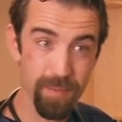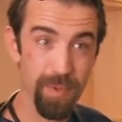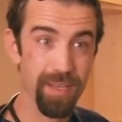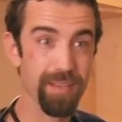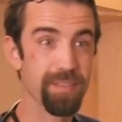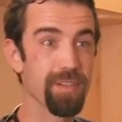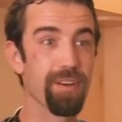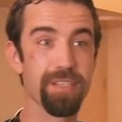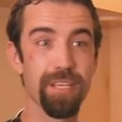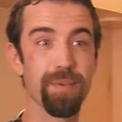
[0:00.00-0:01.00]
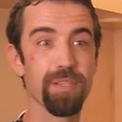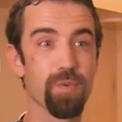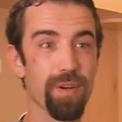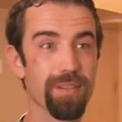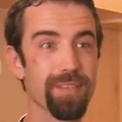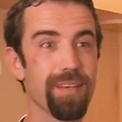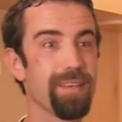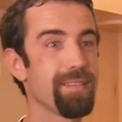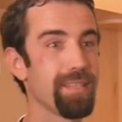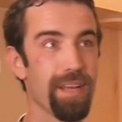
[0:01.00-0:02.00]
because our team has worked
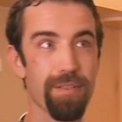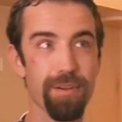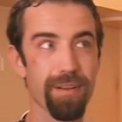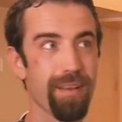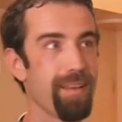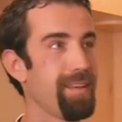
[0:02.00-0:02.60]
together